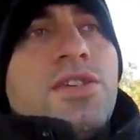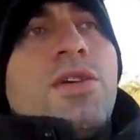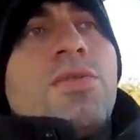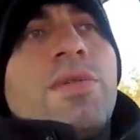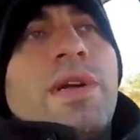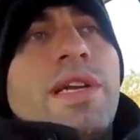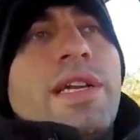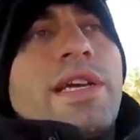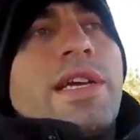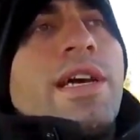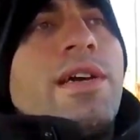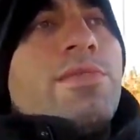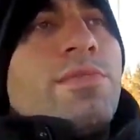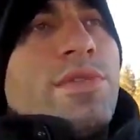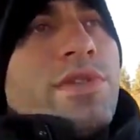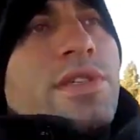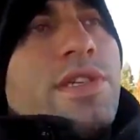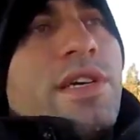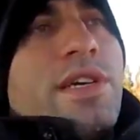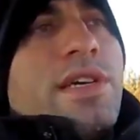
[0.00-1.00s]
already
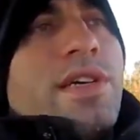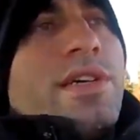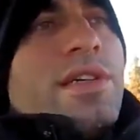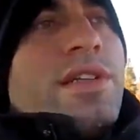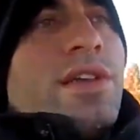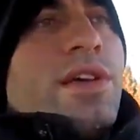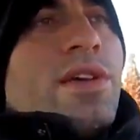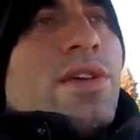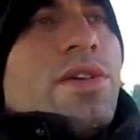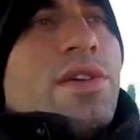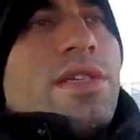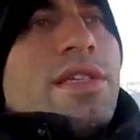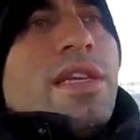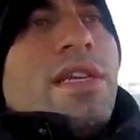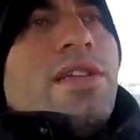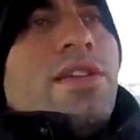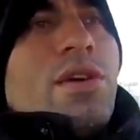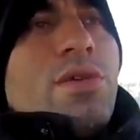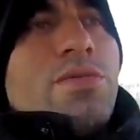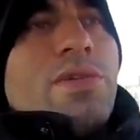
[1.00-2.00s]
comes, you know,
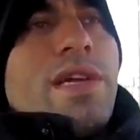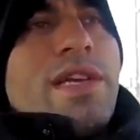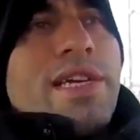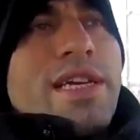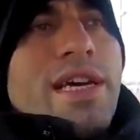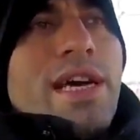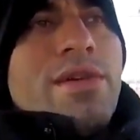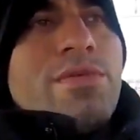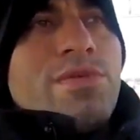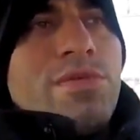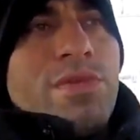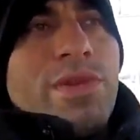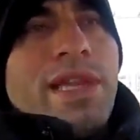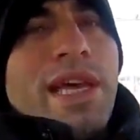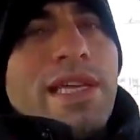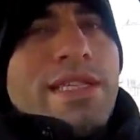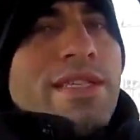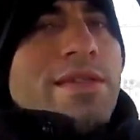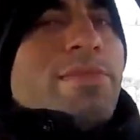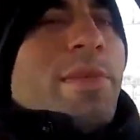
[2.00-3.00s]
it already comes with
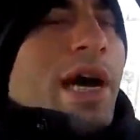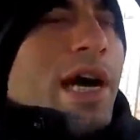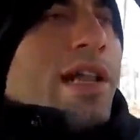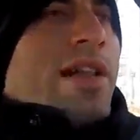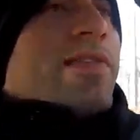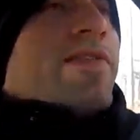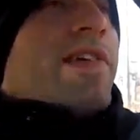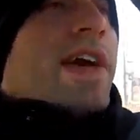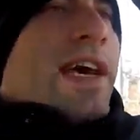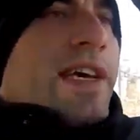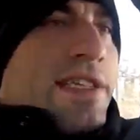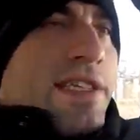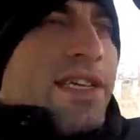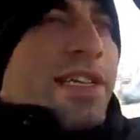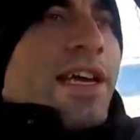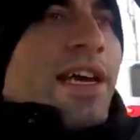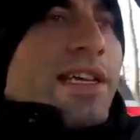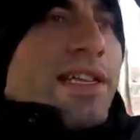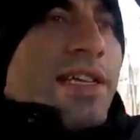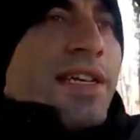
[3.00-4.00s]
that smile factor,
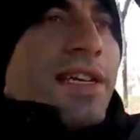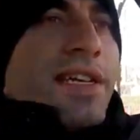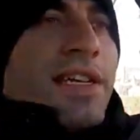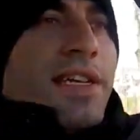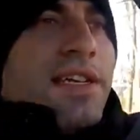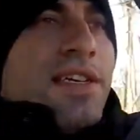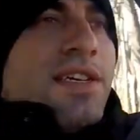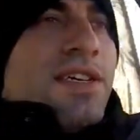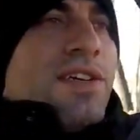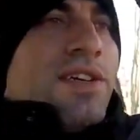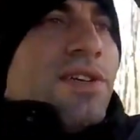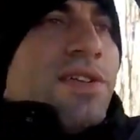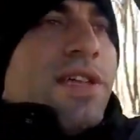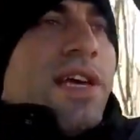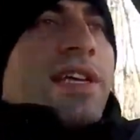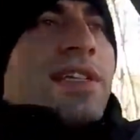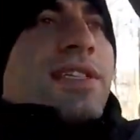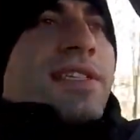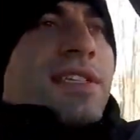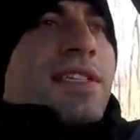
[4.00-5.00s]
that, you know,
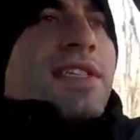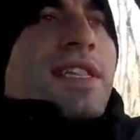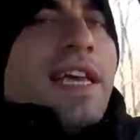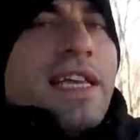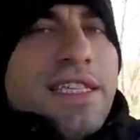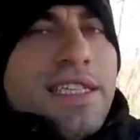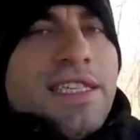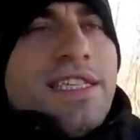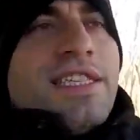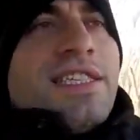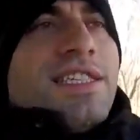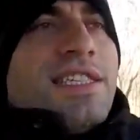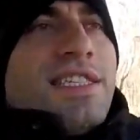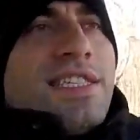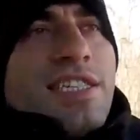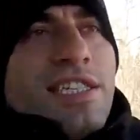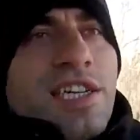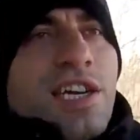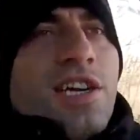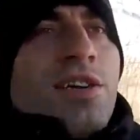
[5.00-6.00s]
that
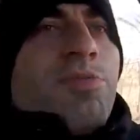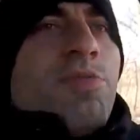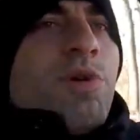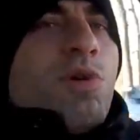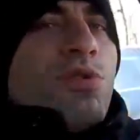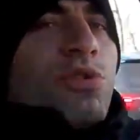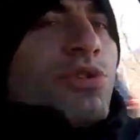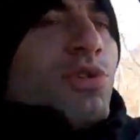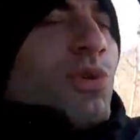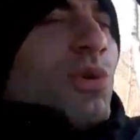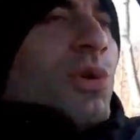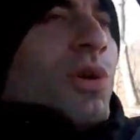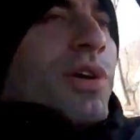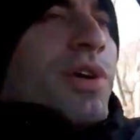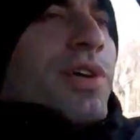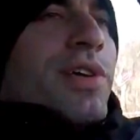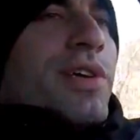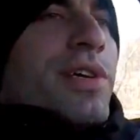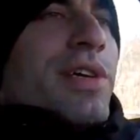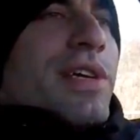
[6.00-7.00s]
turbo joy,
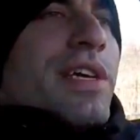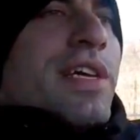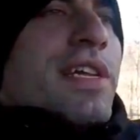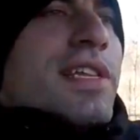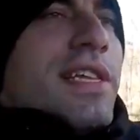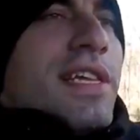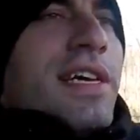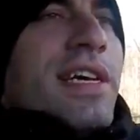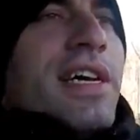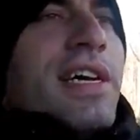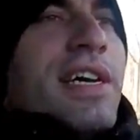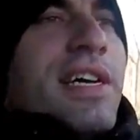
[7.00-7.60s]
and